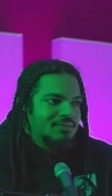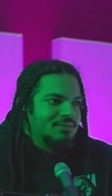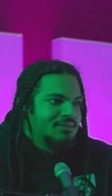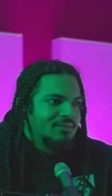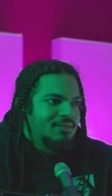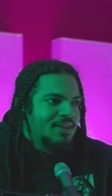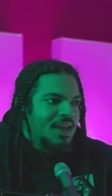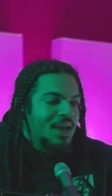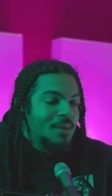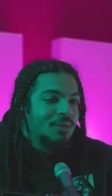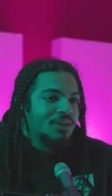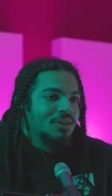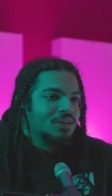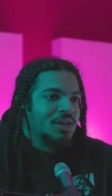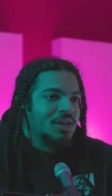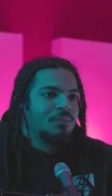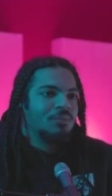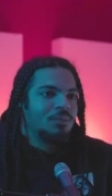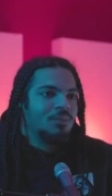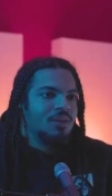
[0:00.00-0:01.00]
can't be
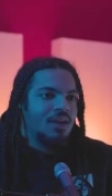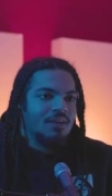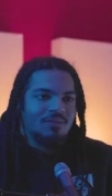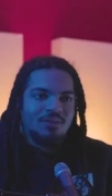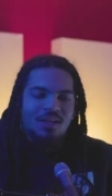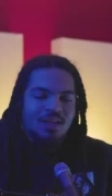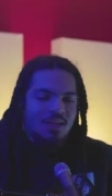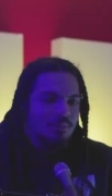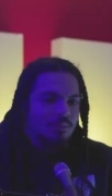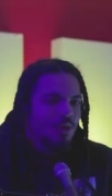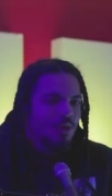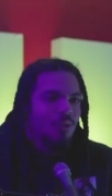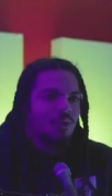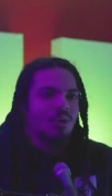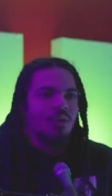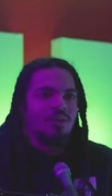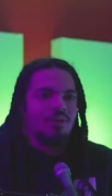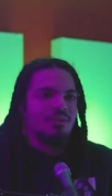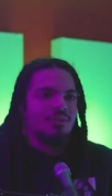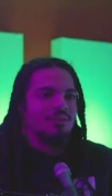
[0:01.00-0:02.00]
acceptable. You have to keep going
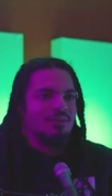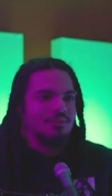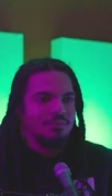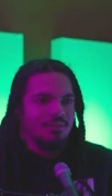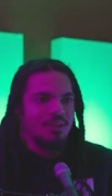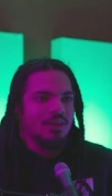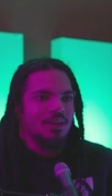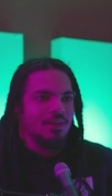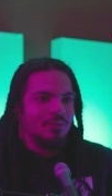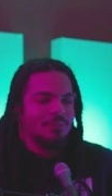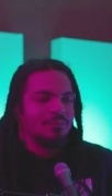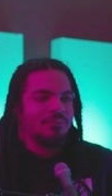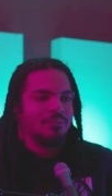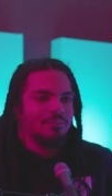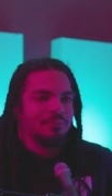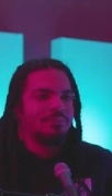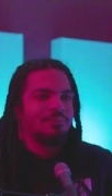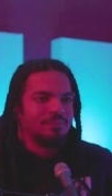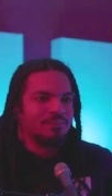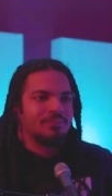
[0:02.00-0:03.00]
harder. Yeah, you, know? you just
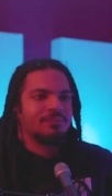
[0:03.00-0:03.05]
go.